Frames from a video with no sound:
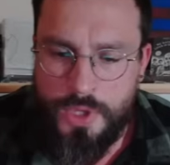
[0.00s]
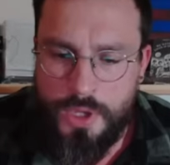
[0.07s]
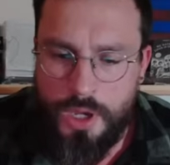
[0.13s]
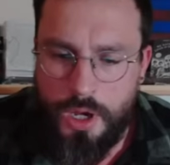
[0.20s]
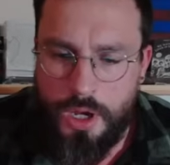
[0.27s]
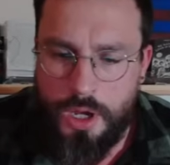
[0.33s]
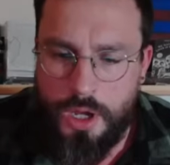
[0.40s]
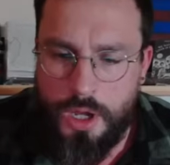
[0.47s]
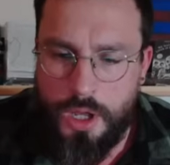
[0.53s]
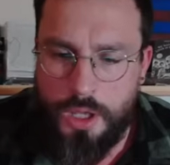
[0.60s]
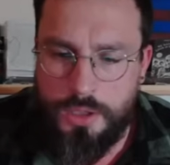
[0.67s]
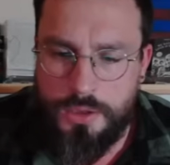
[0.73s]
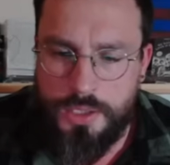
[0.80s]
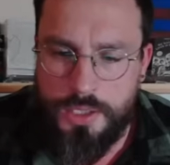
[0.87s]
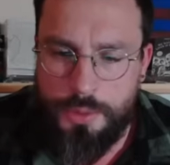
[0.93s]
a
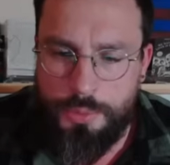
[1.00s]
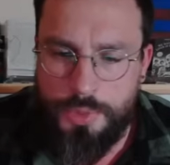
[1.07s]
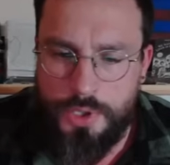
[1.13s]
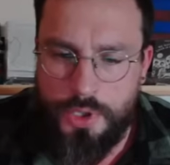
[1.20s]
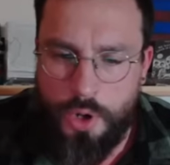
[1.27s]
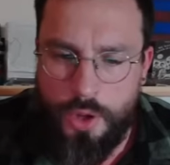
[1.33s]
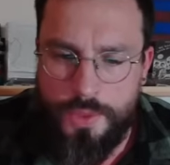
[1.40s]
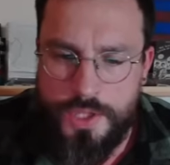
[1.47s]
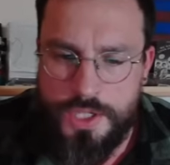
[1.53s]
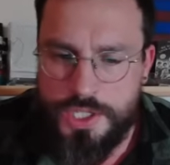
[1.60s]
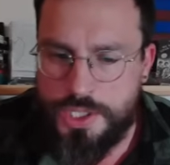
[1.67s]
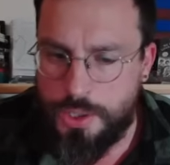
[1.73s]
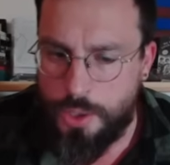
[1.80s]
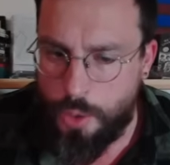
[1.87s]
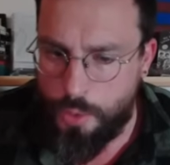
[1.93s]
little bit on the
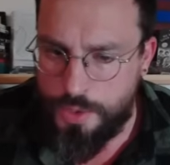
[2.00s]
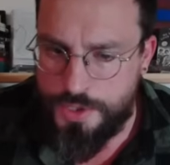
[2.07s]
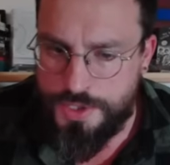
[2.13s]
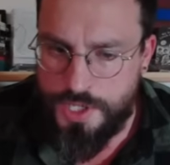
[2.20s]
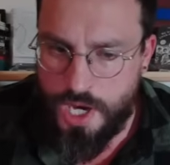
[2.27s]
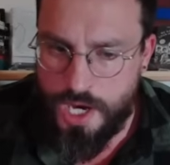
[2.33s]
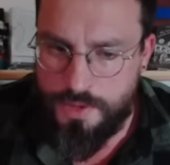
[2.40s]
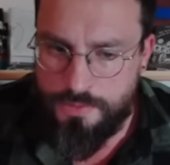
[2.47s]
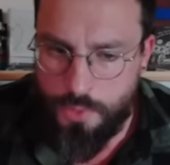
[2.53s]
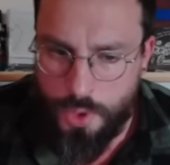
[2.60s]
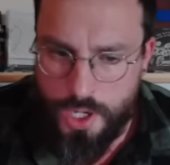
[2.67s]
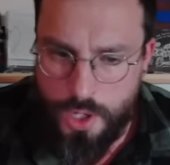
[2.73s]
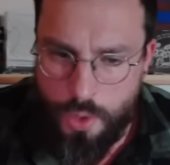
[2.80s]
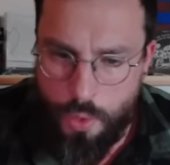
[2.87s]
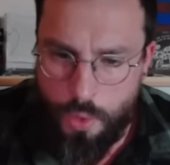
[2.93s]
slower side for
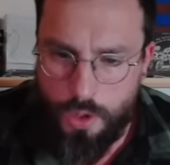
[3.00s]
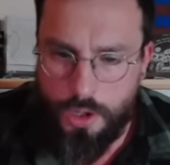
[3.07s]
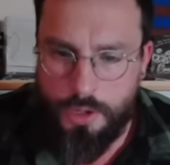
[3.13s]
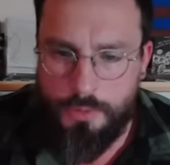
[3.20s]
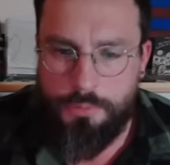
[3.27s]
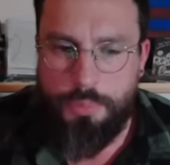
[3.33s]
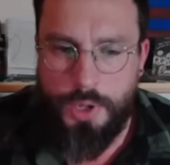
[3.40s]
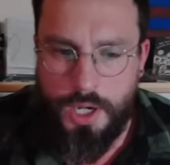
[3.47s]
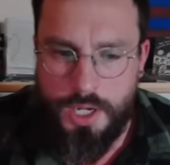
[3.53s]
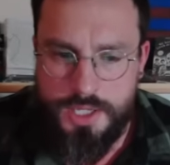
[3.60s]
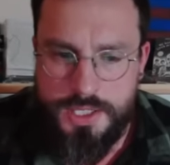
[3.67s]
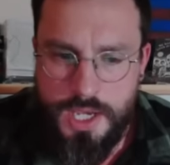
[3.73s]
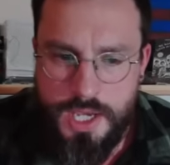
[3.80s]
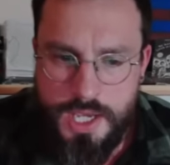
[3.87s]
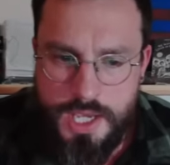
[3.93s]
a corner,
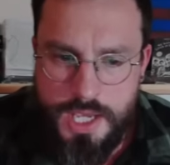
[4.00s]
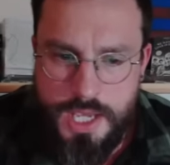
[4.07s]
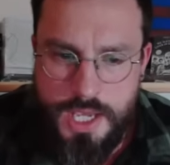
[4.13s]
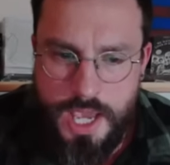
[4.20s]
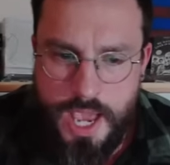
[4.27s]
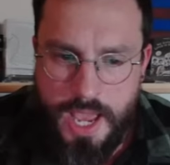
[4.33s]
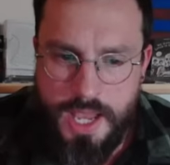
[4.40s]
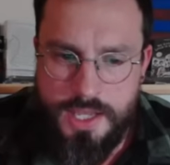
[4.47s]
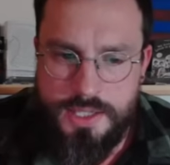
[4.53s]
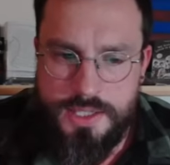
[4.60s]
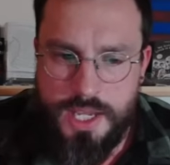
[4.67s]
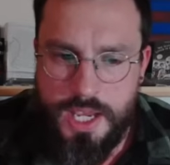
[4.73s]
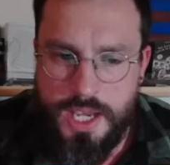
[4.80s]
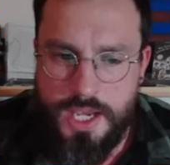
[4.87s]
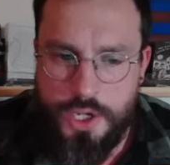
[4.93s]
but he has
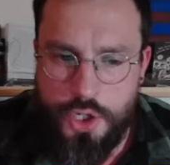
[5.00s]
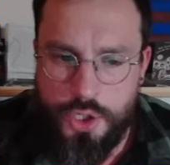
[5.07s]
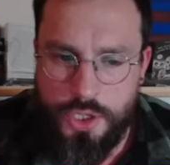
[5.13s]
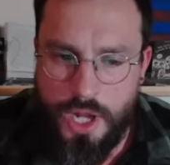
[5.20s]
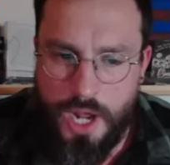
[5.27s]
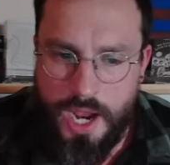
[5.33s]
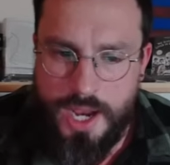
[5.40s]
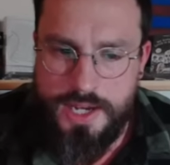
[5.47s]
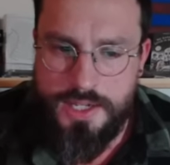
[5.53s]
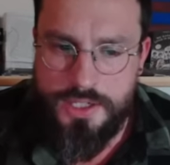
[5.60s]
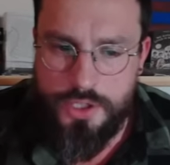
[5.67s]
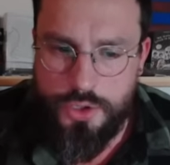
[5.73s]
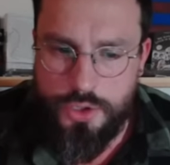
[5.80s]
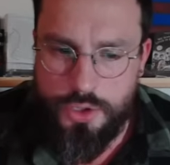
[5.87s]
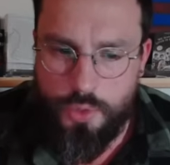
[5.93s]
a good height,
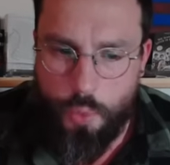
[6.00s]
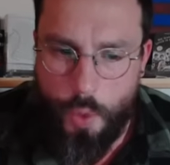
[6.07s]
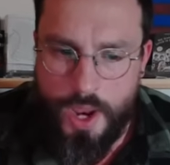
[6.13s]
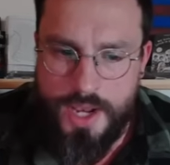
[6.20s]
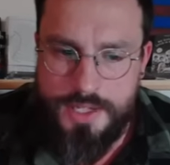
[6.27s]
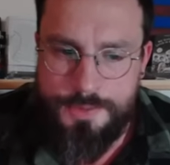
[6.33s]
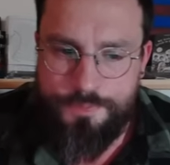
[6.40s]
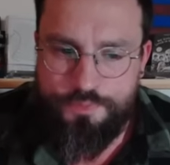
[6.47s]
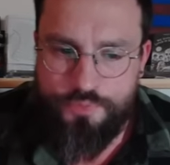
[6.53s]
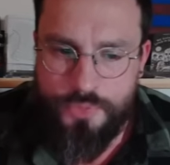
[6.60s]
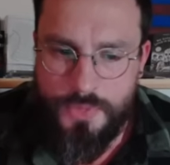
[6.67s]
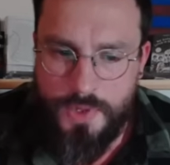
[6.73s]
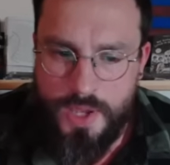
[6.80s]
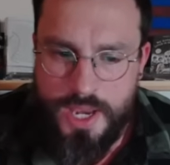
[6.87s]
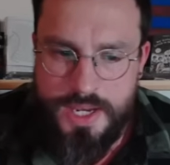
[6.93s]
good weight,
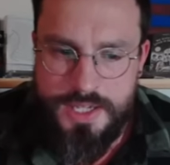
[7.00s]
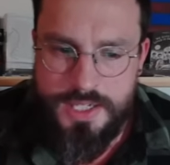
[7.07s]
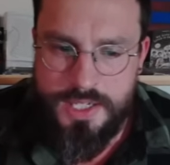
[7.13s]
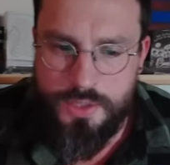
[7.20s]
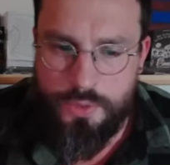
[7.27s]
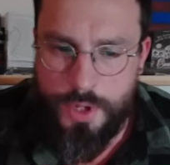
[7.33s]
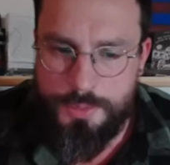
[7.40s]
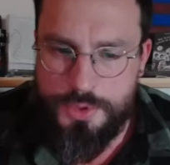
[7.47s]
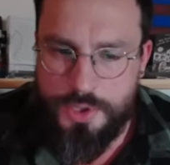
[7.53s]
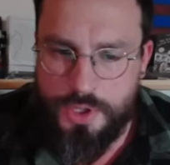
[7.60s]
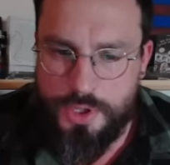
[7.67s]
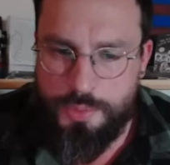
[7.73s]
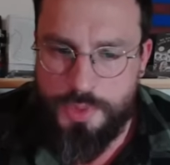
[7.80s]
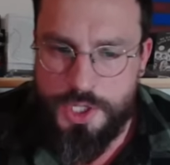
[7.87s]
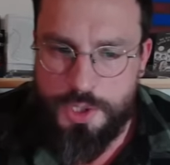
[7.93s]
18 reps on
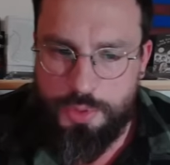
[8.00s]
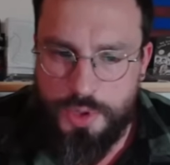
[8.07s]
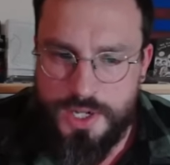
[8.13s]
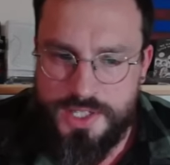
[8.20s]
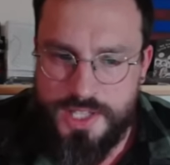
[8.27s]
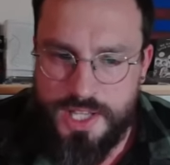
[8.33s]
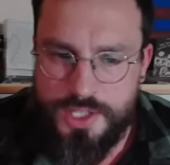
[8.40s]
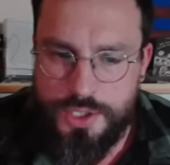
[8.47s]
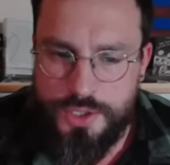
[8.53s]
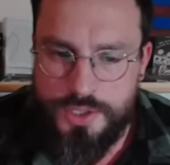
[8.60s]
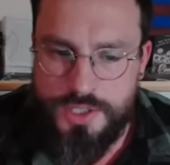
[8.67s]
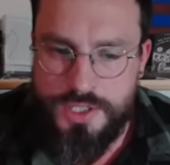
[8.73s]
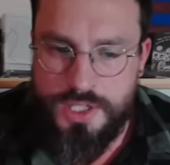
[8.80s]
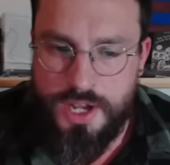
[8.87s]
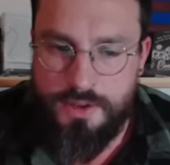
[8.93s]
the bench press. That's good
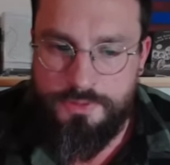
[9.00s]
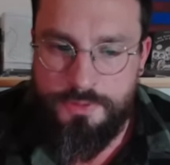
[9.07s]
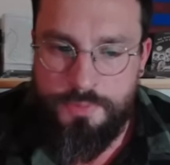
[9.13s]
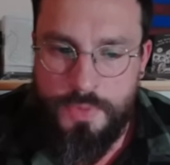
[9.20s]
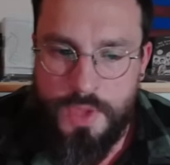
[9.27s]
stuff.